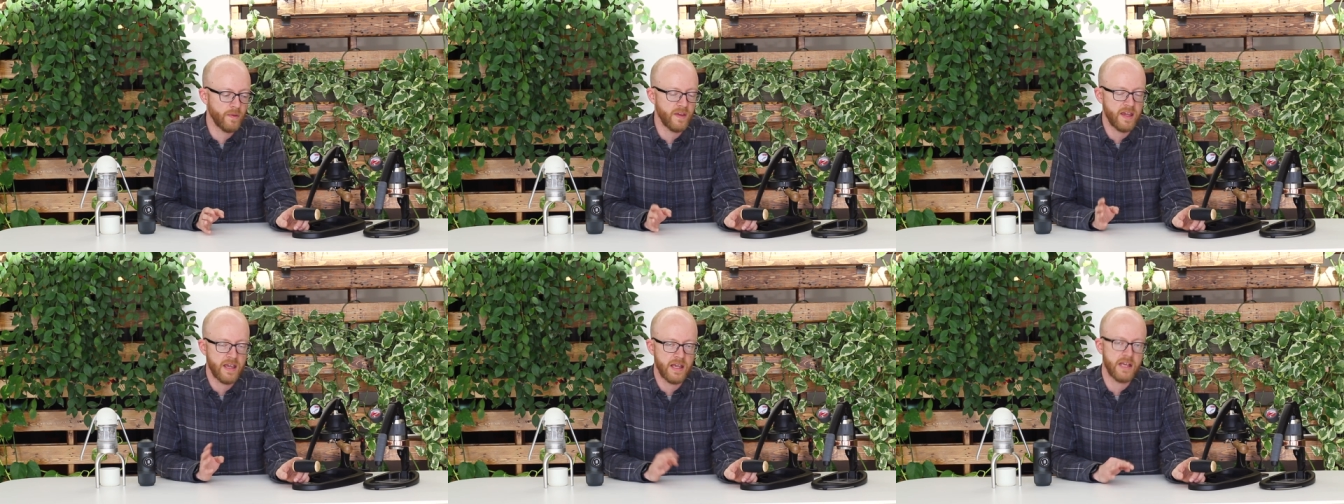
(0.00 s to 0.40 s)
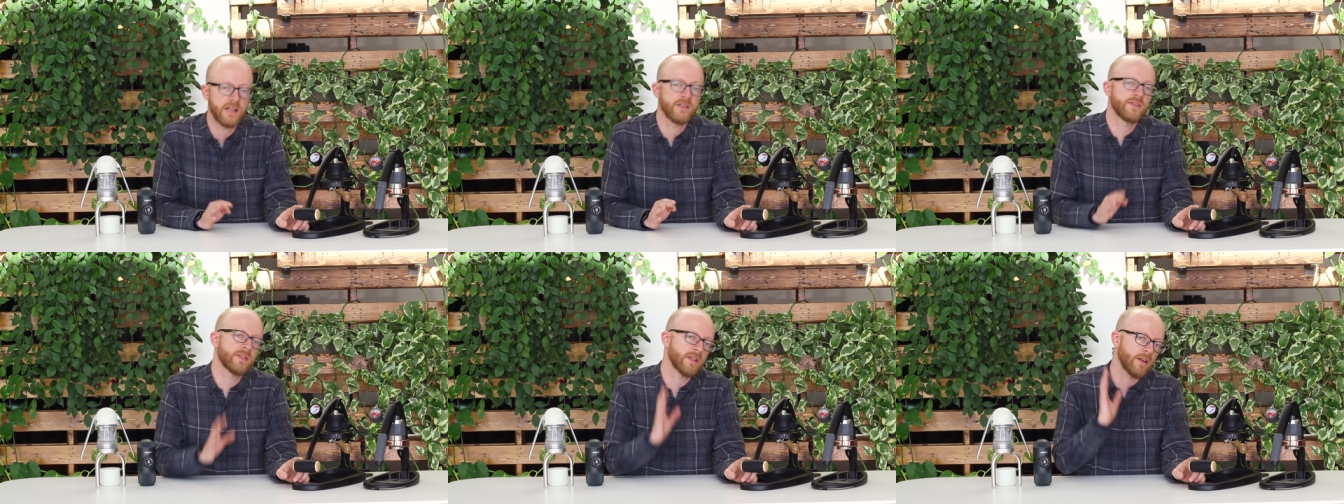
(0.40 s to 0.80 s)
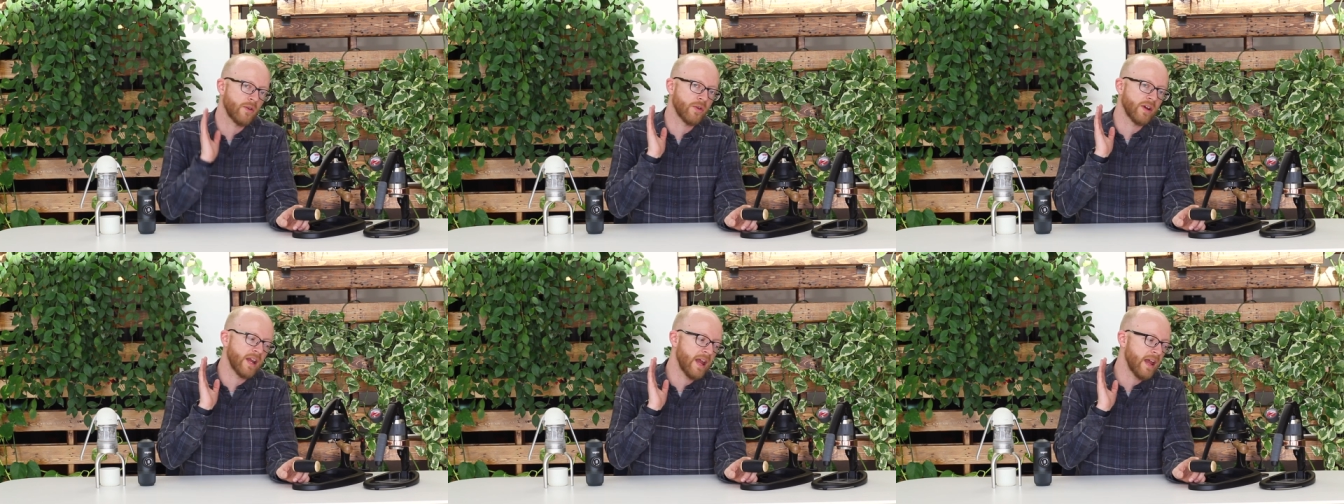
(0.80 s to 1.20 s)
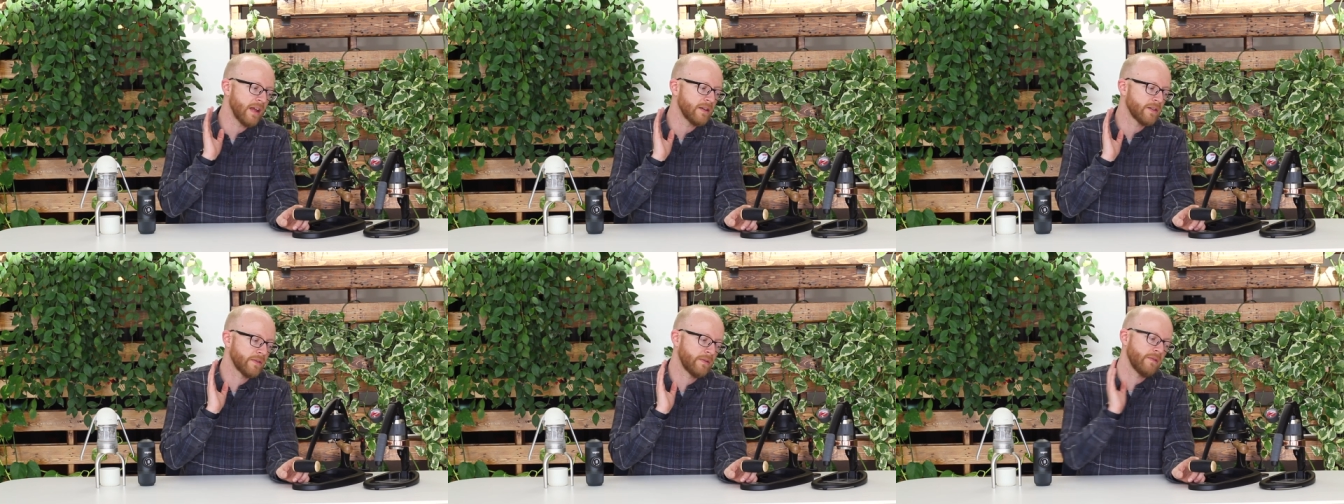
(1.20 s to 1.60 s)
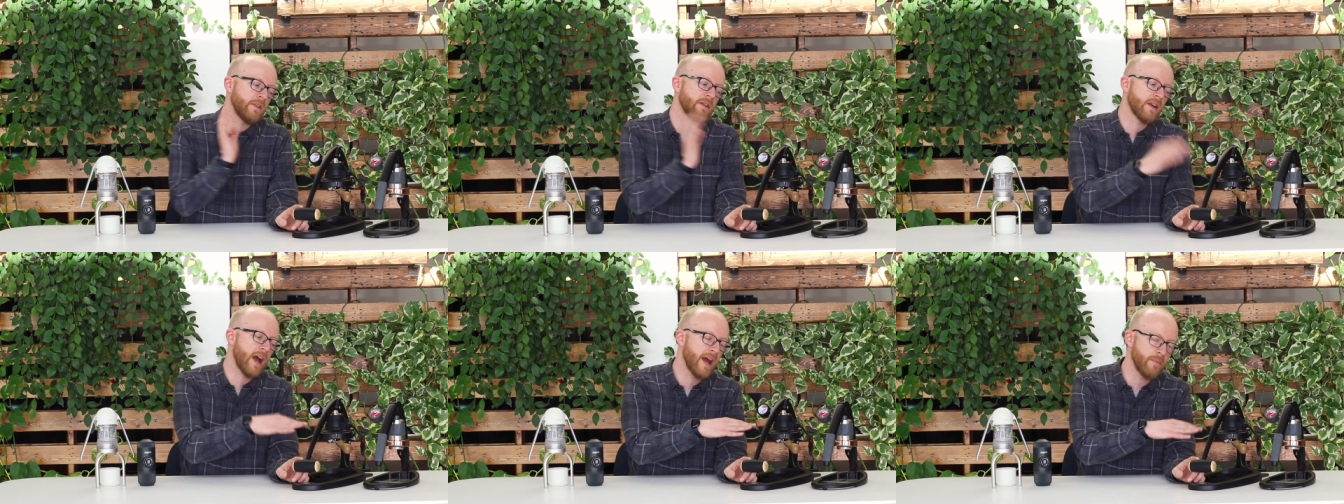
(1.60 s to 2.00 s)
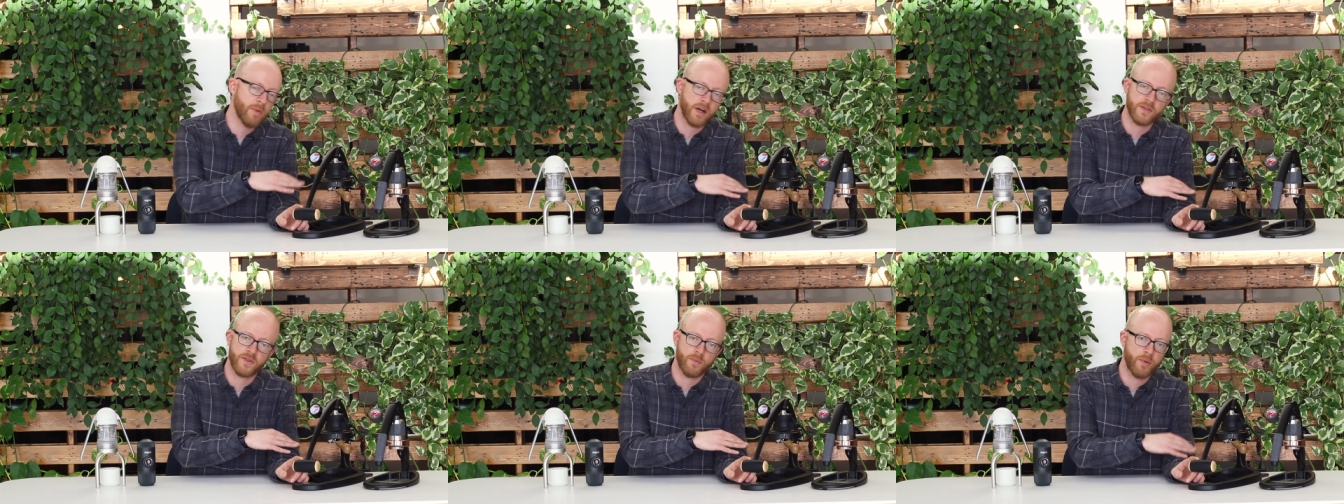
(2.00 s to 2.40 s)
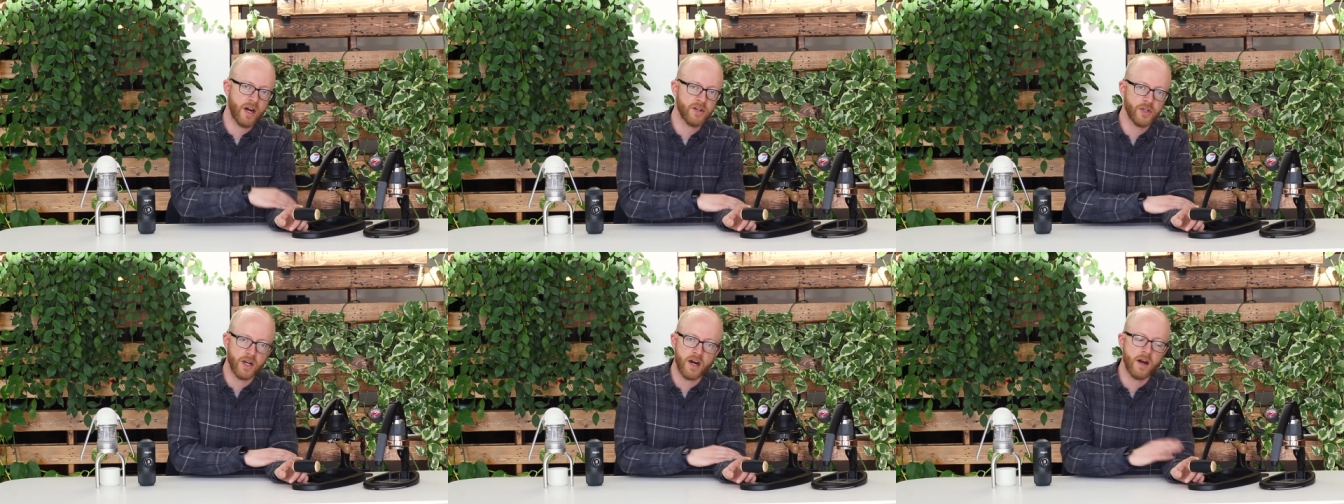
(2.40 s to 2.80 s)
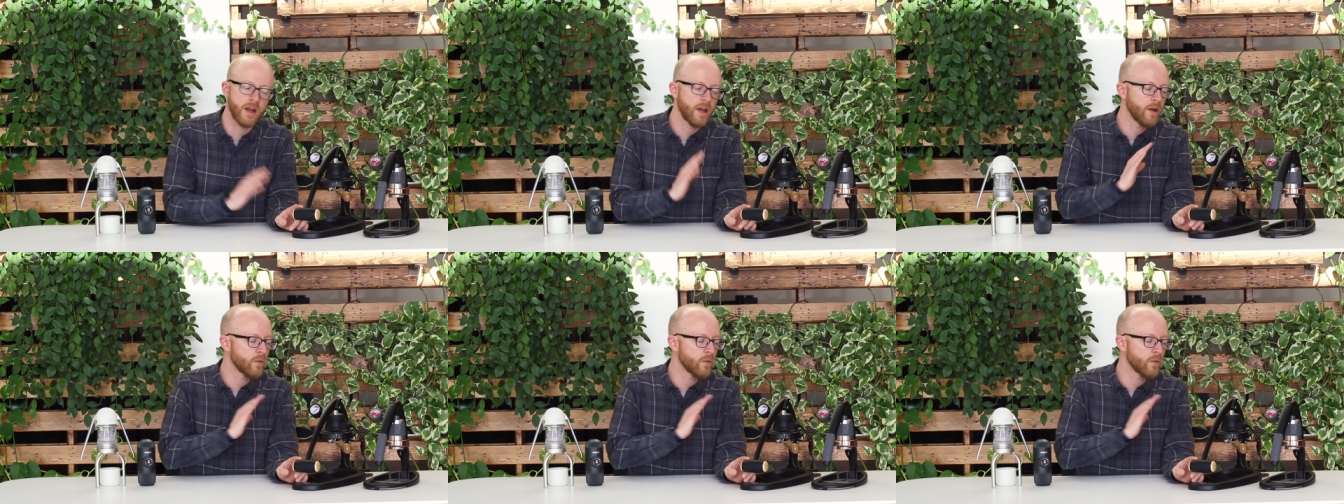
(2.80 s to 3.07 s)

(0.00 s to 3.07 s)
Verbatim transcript: the ease to create the nine bars of pressure